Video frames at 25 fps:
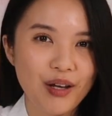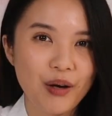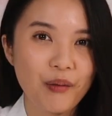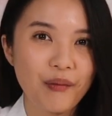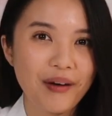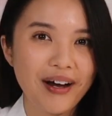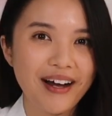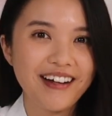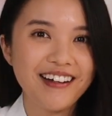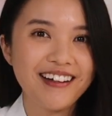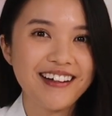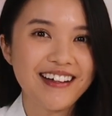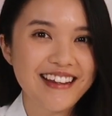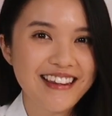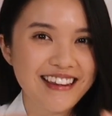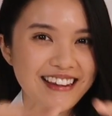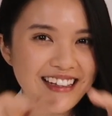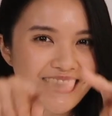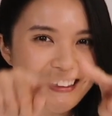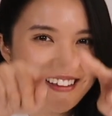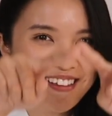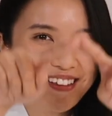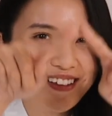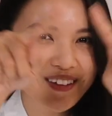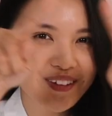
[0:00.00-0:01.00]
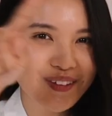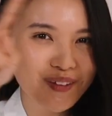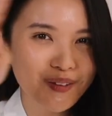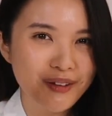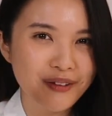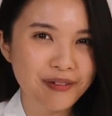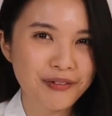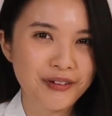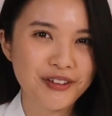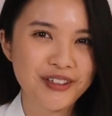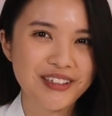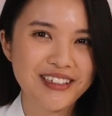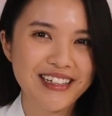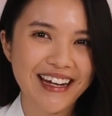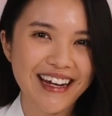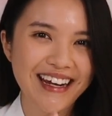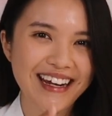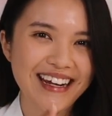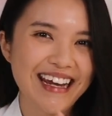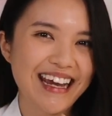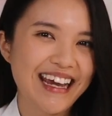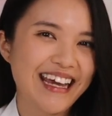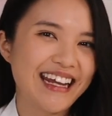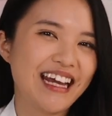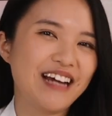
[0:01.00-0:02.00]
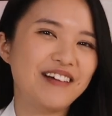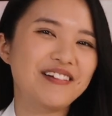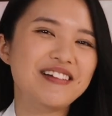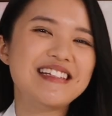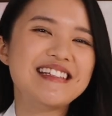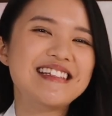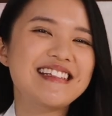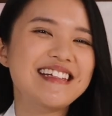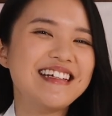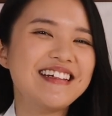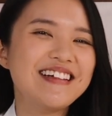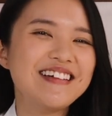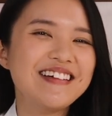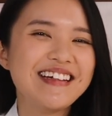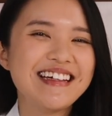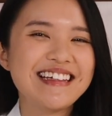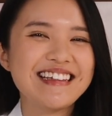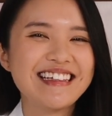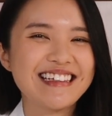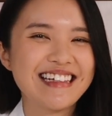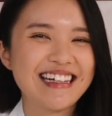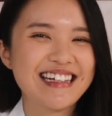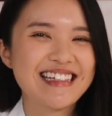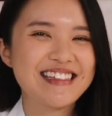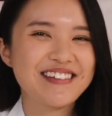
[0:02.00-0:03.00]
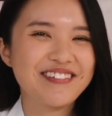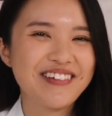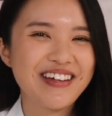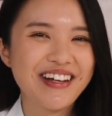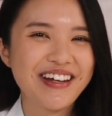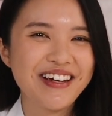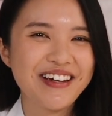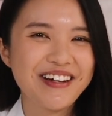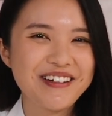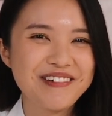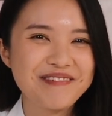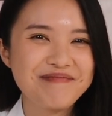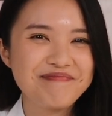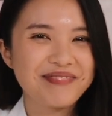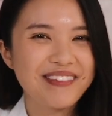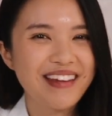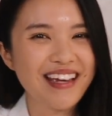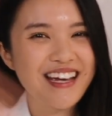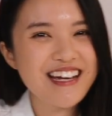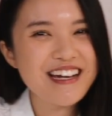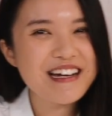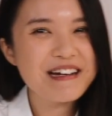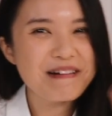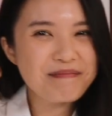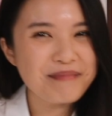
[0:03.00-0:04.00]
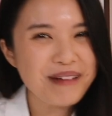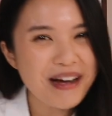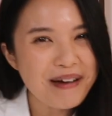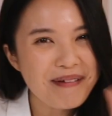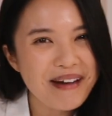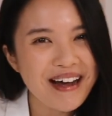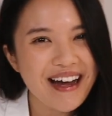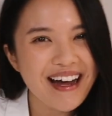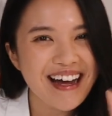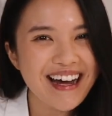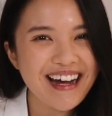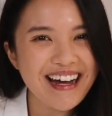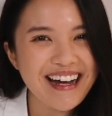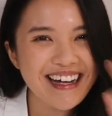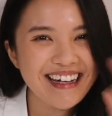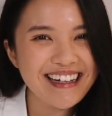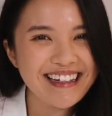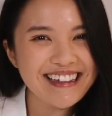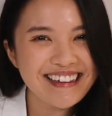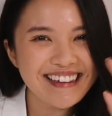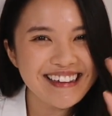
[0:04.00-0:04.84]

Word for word: Well, that's Tutu for today and I will see you in the next video. Bye bye!